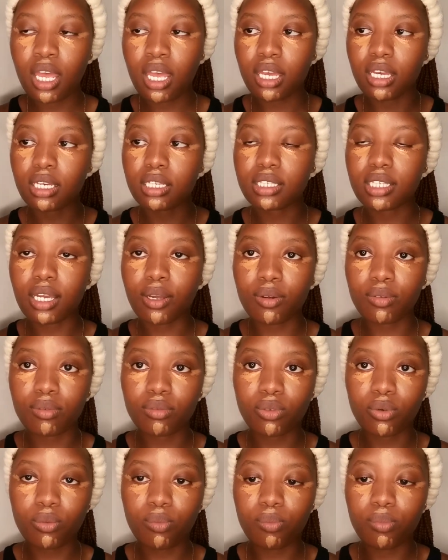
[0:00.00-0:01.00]
It's
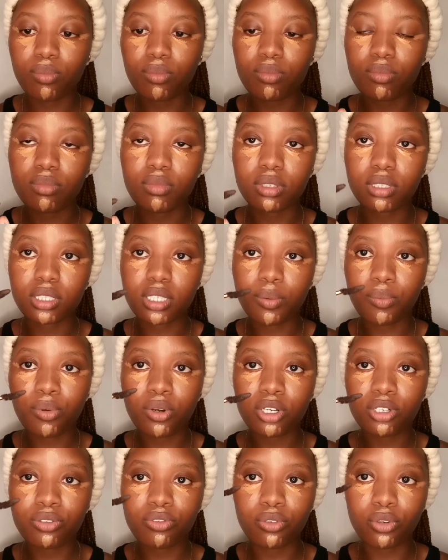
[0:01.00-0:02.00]
a
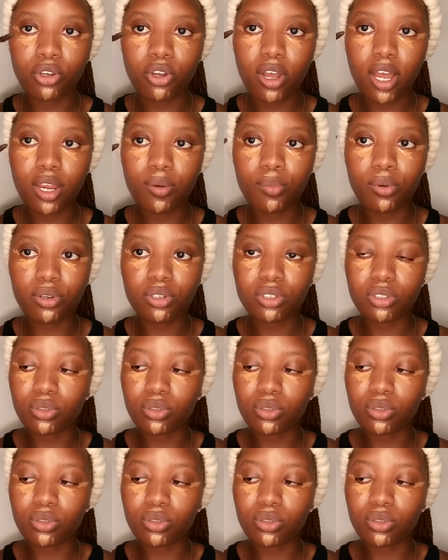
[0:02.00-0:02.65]
brush for your eyebrows.